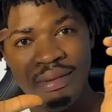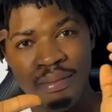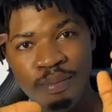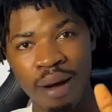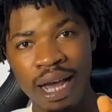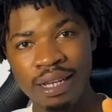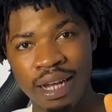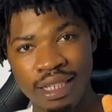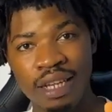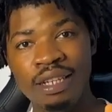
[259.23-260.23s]
buying
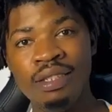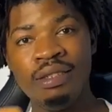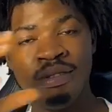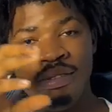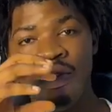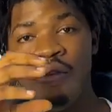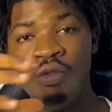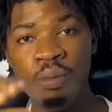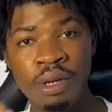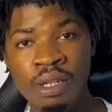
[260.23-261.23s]
and selling of
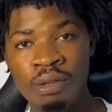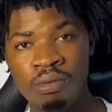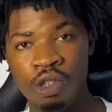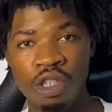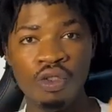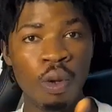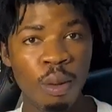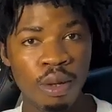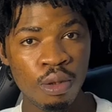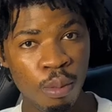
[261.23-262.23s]
domain, which is
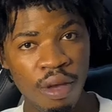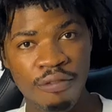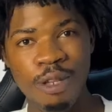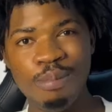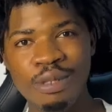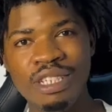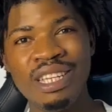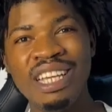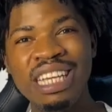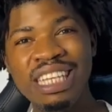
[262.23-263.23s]
domain flipping,
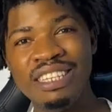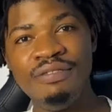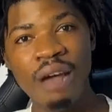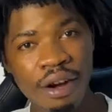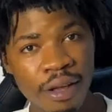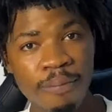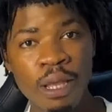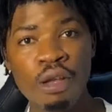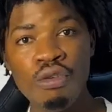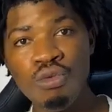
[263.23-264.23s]
is very
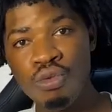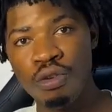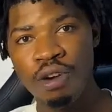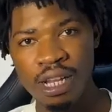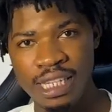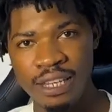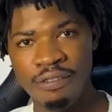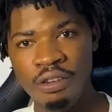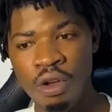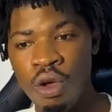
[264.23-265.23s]
lucrative.
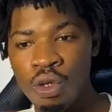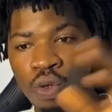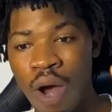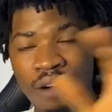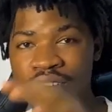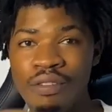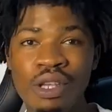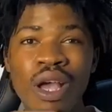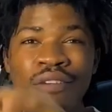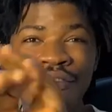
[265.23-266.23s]
So I've given
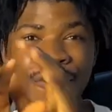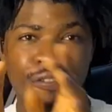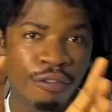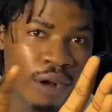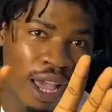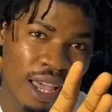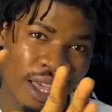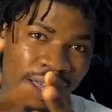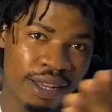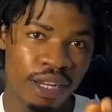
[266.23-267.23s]
you
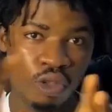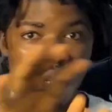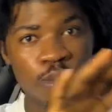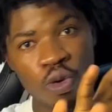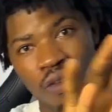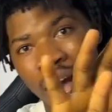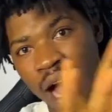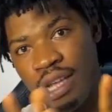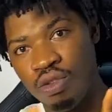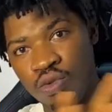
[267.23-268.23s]
a little bit of
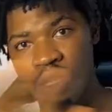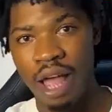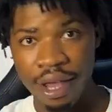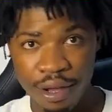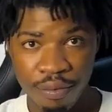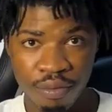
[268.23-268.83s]
how it looks like.